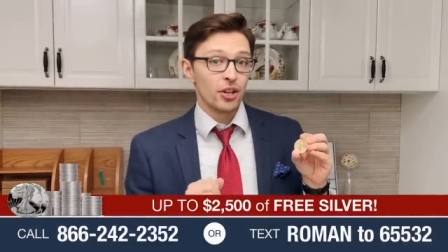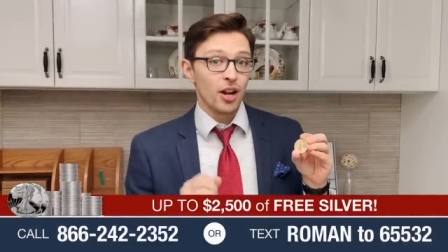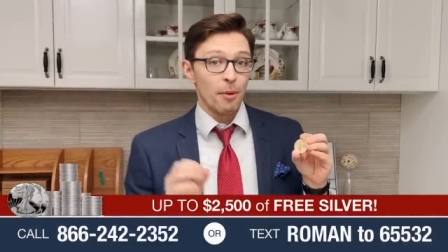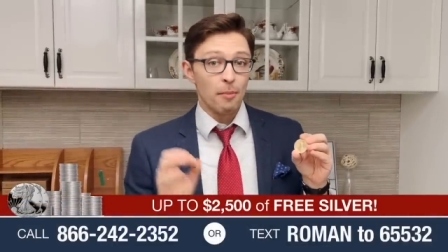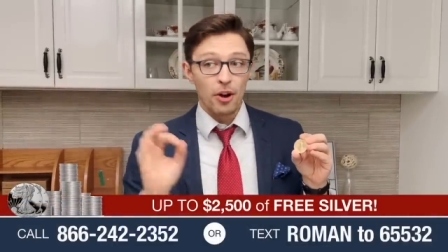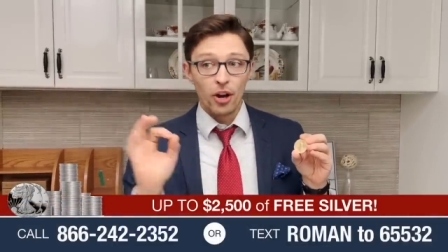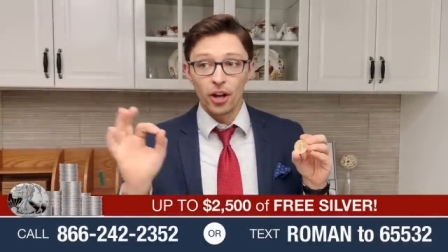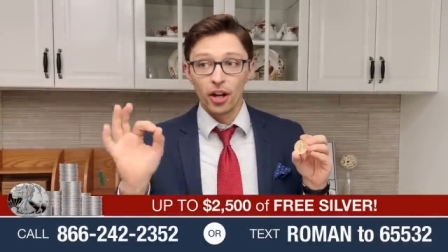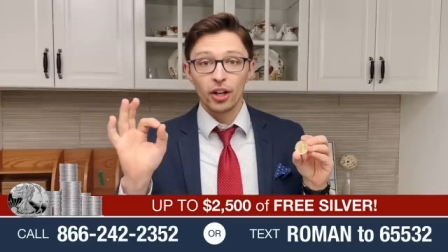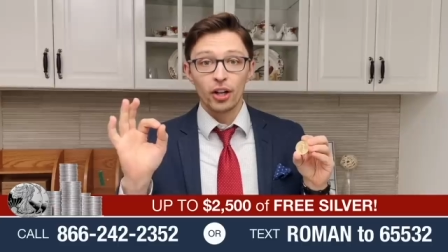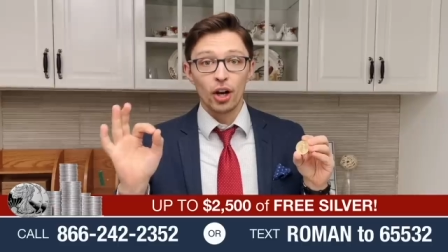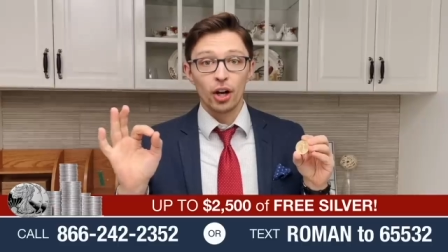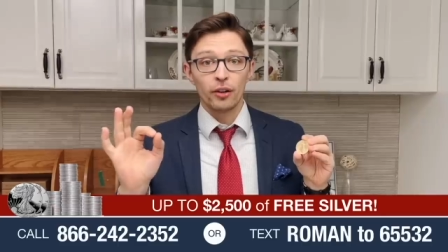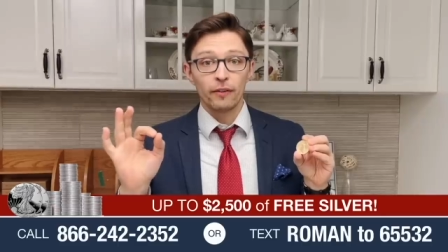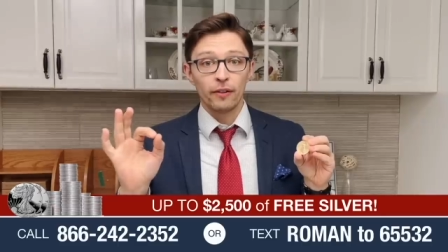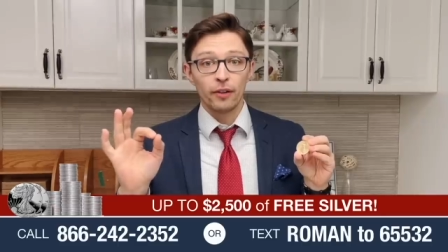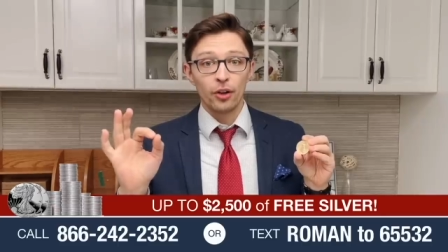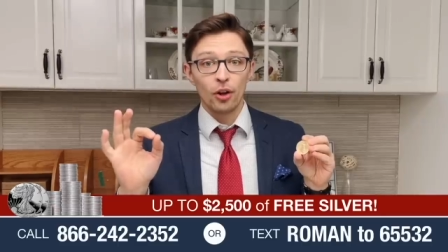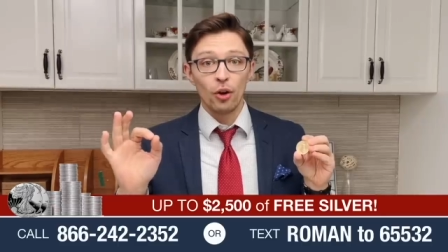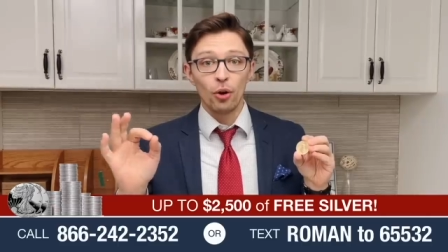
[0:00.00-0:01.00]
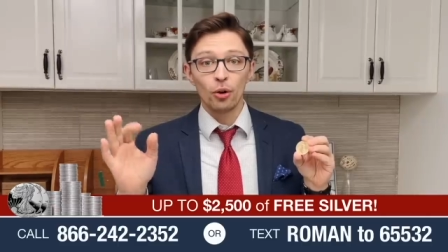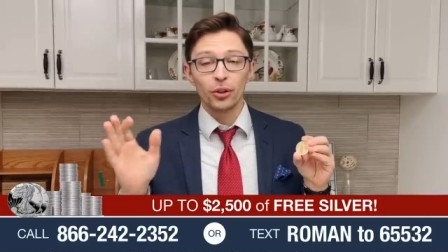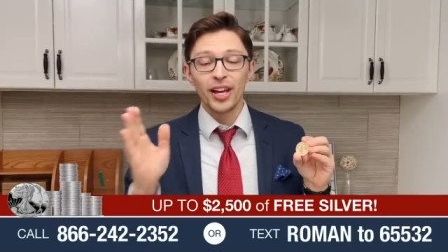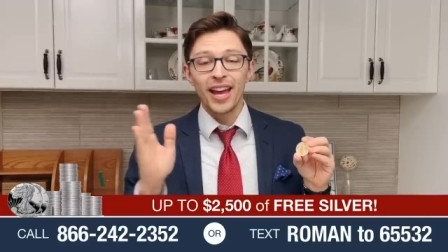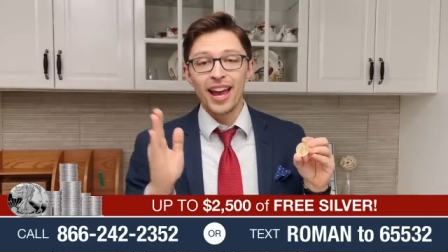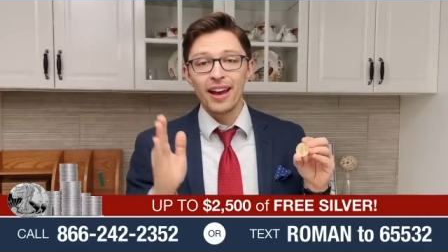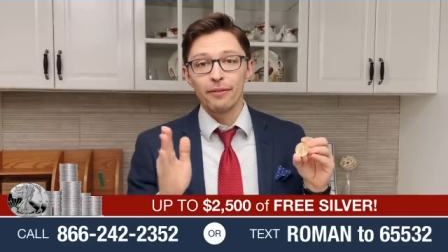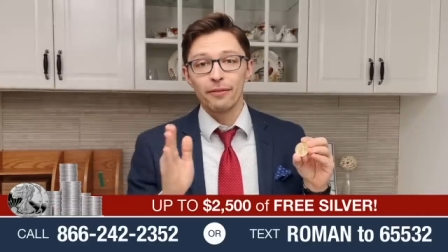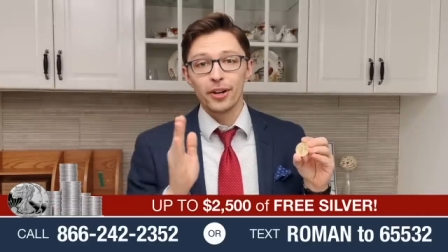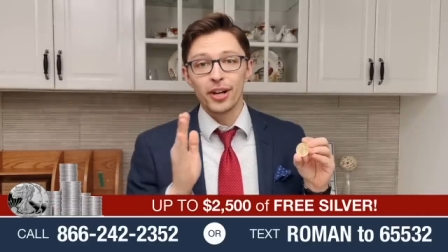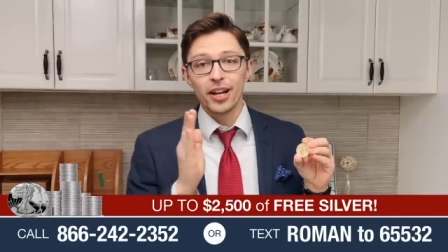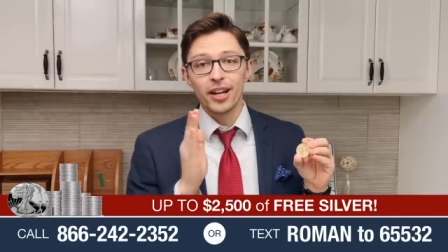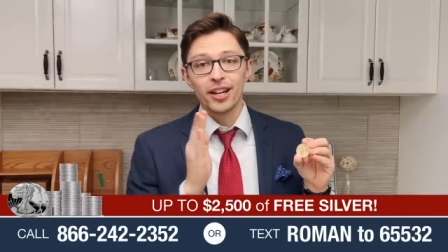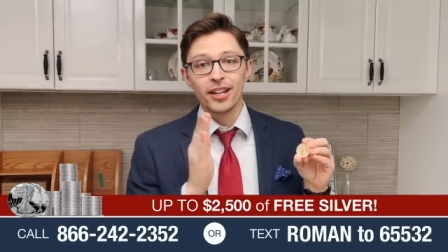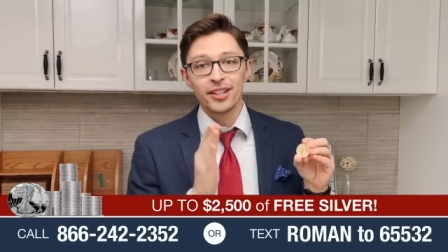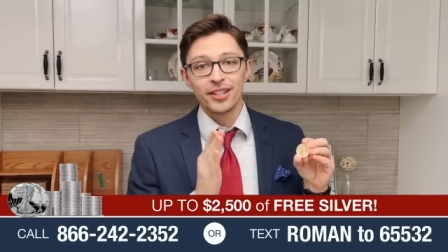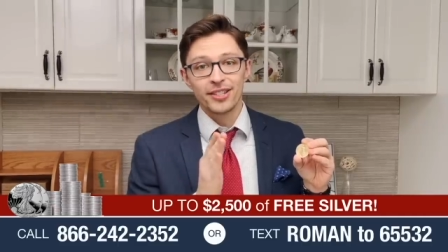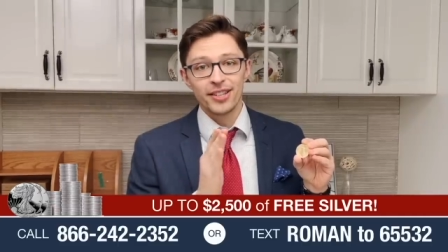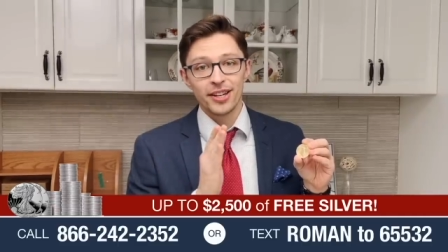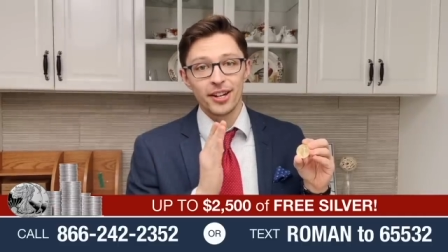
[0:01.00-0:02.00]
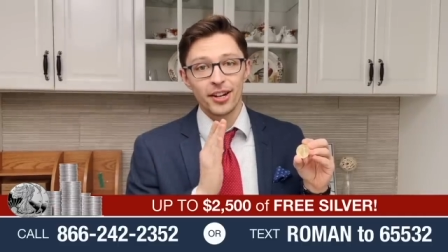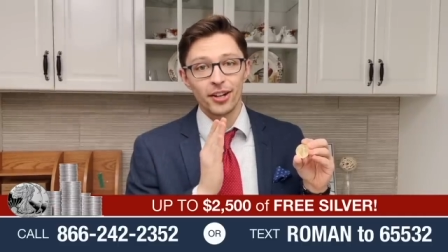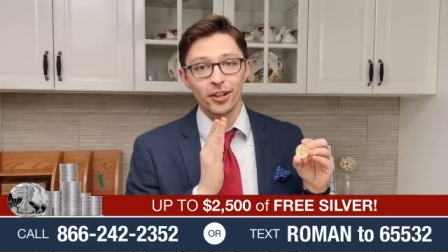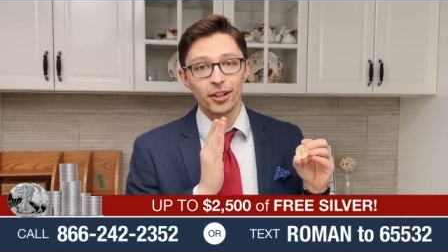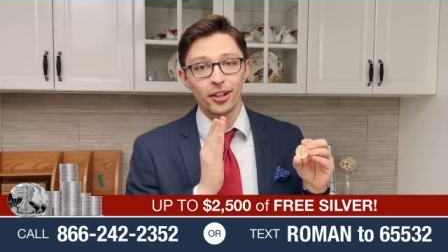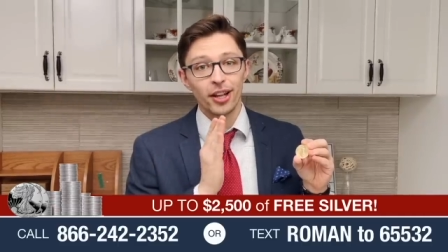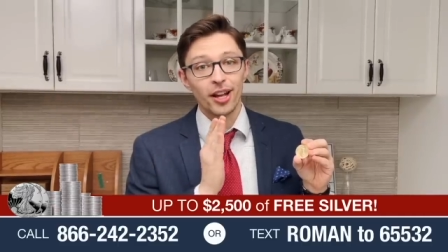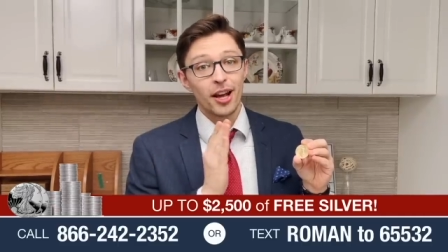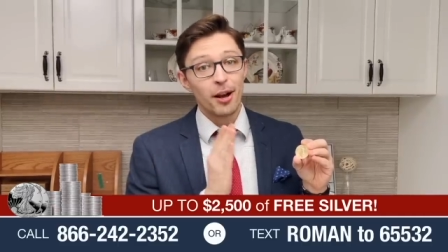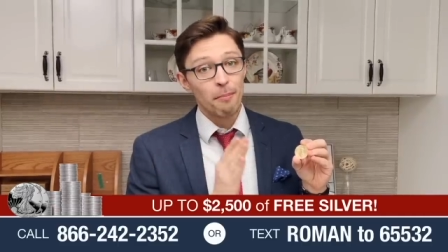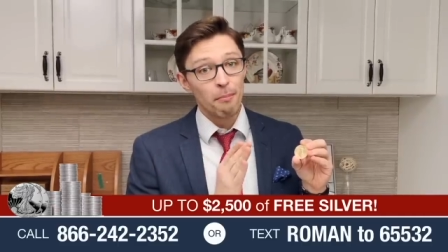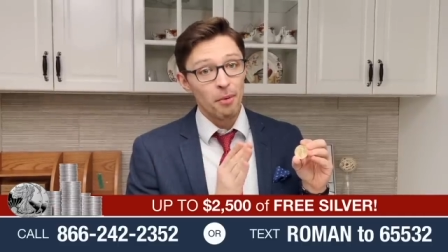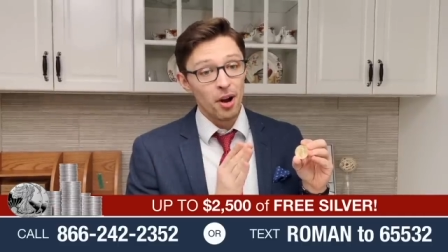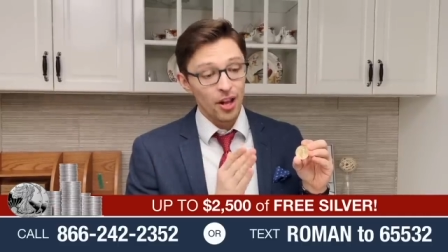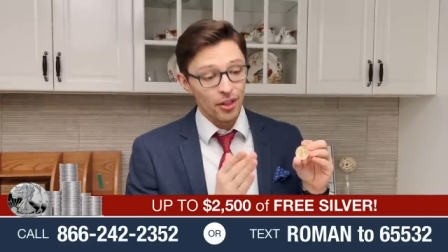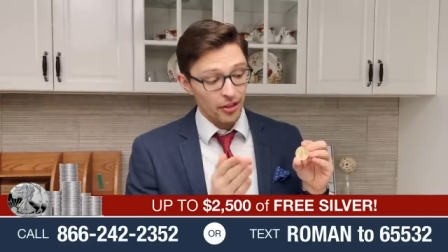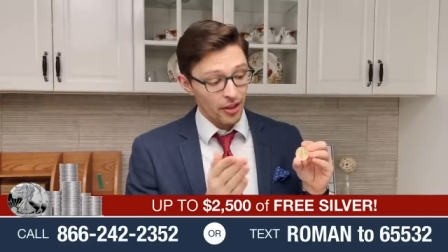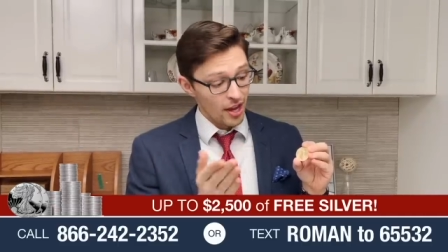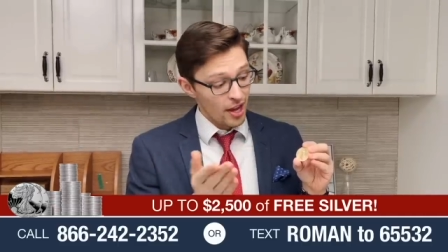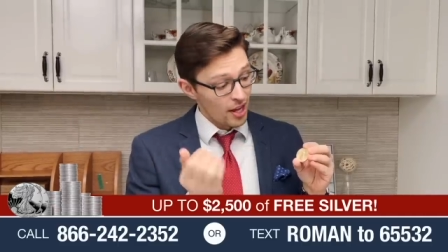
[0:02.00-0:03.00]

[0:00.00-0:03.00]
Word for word: American Hartford Gold, every single month.